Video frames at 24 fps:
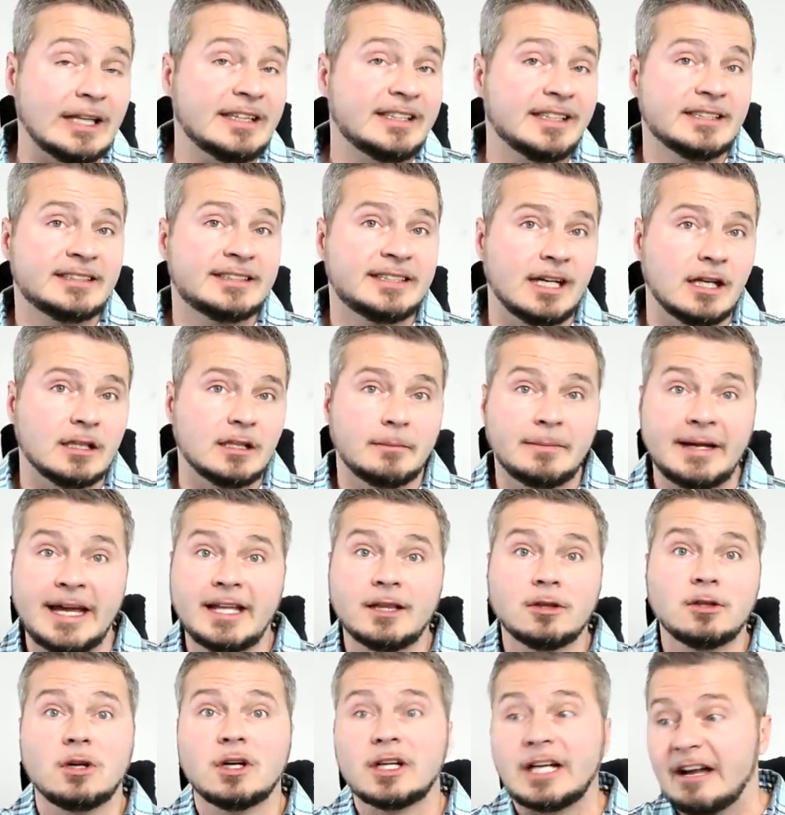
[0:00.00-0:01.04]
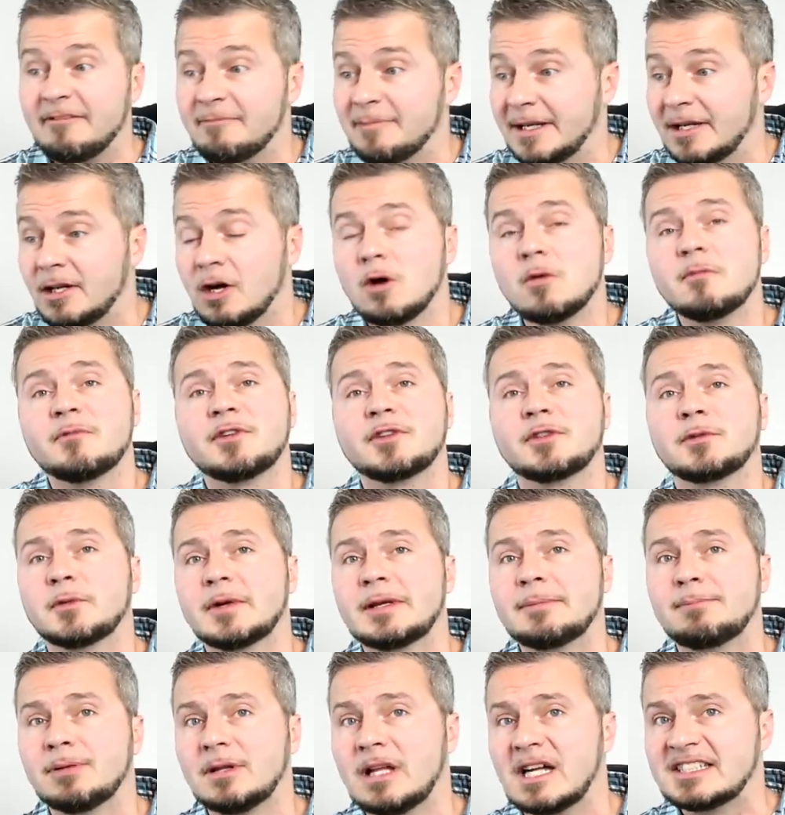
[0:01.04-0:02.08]
I did tell him, hey, look, I've been home for
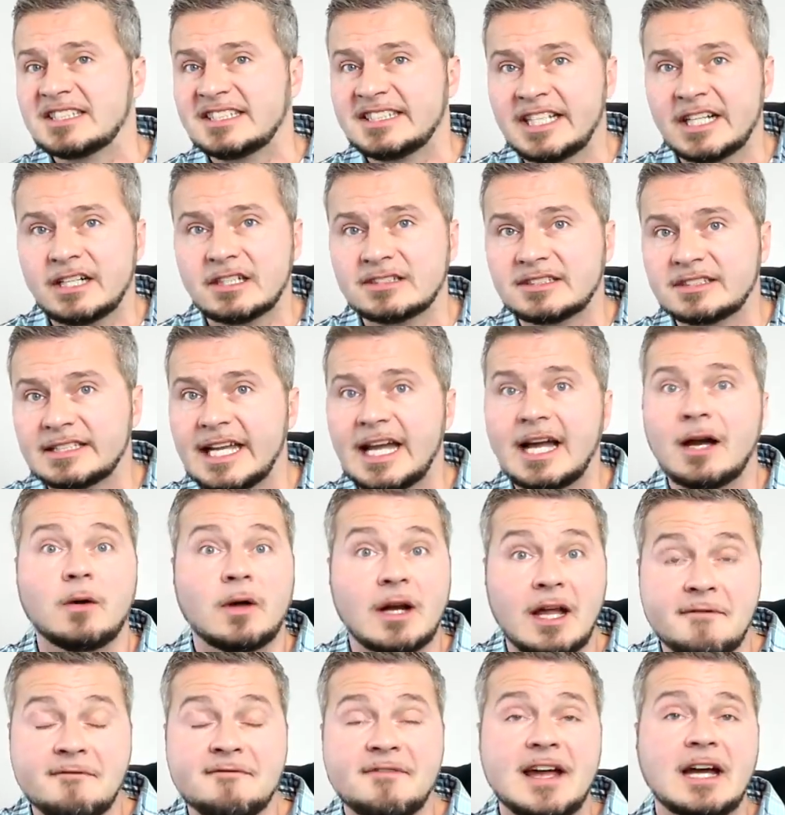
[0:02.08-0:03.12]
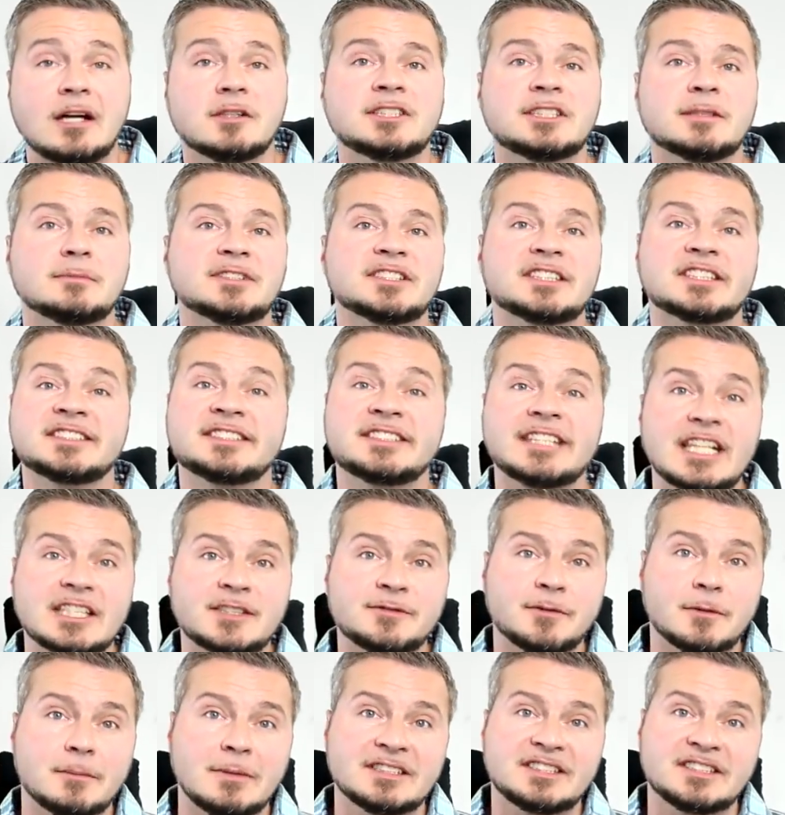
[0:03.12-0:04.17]
3+ years now and I found some
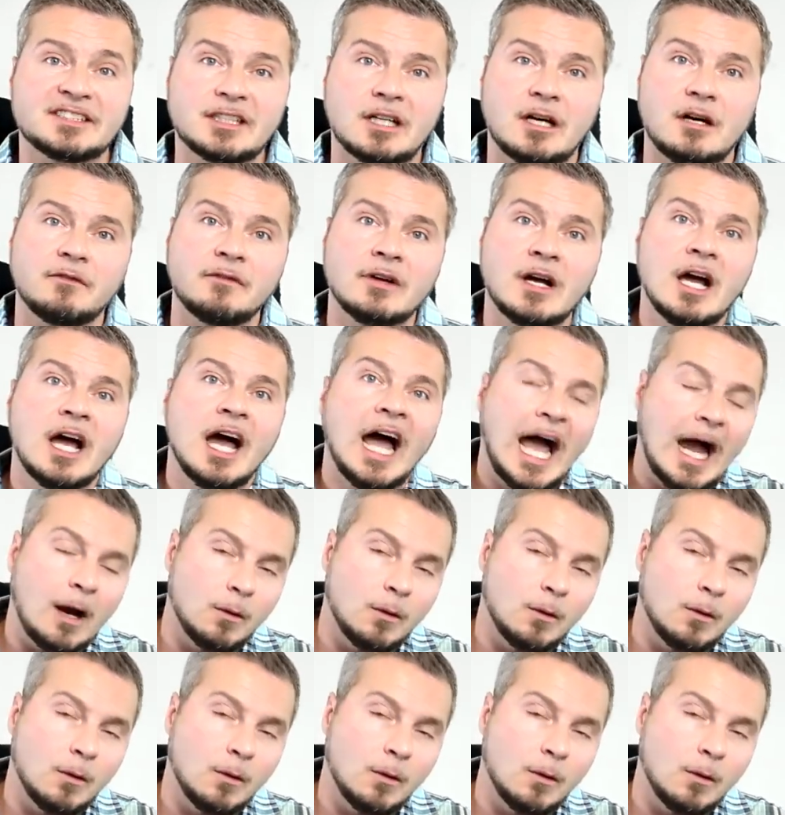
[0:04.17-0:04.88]
success for myself.